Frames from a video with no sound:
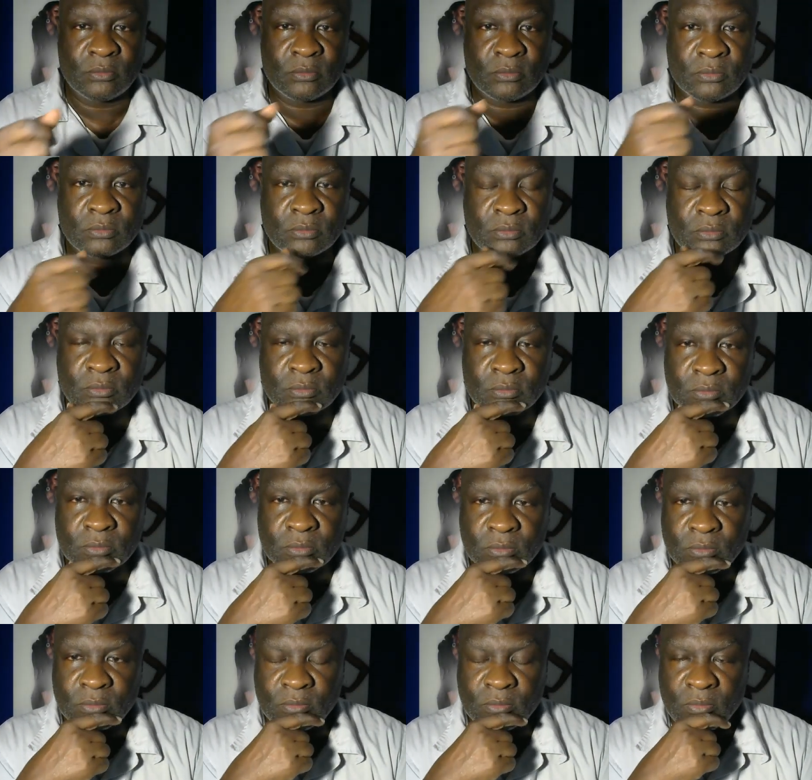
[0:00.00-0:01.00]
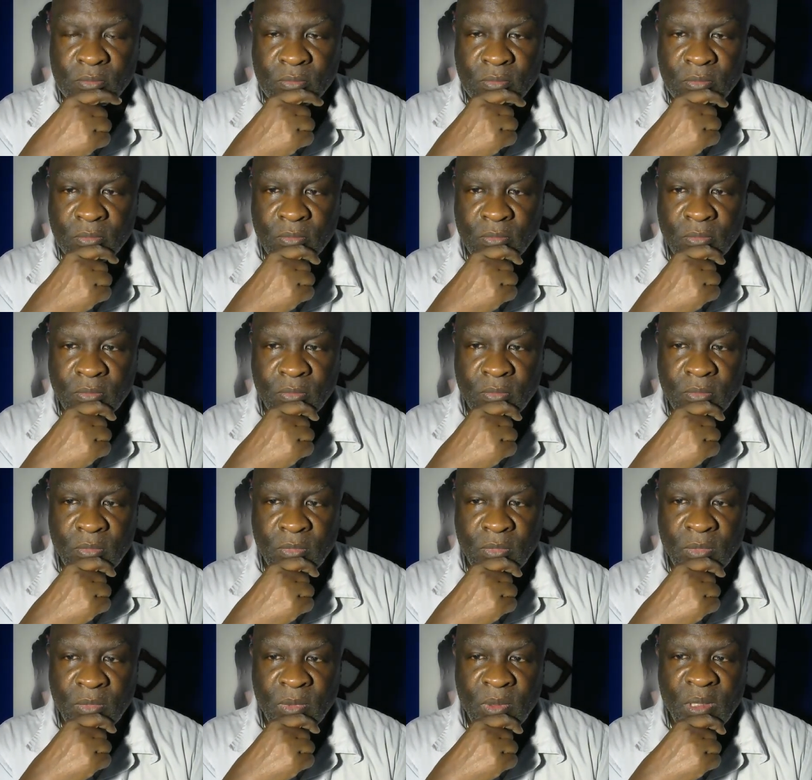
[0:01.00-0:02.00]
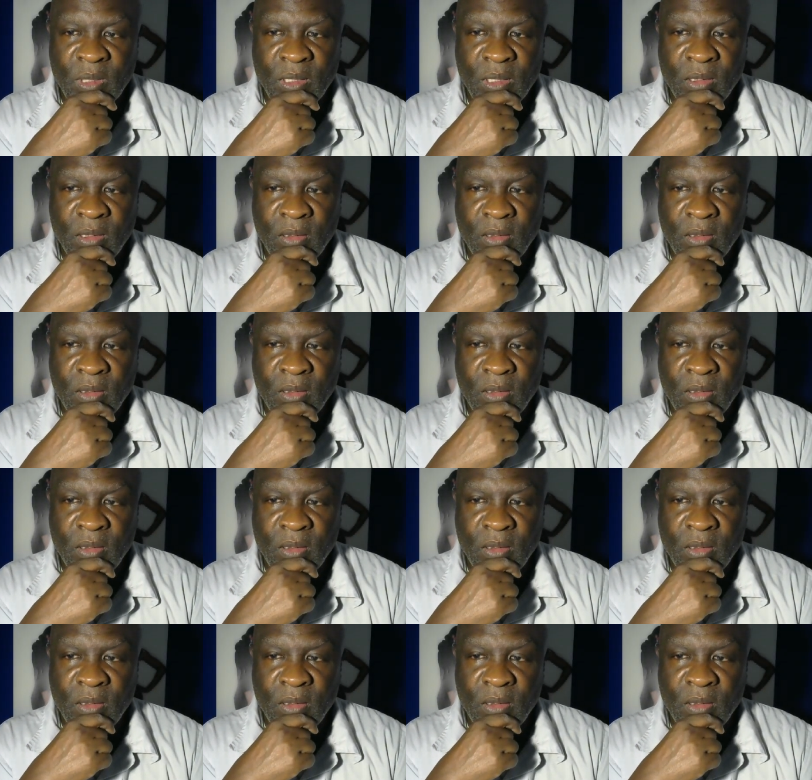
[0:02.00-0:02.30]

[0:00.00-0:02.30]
[no speech]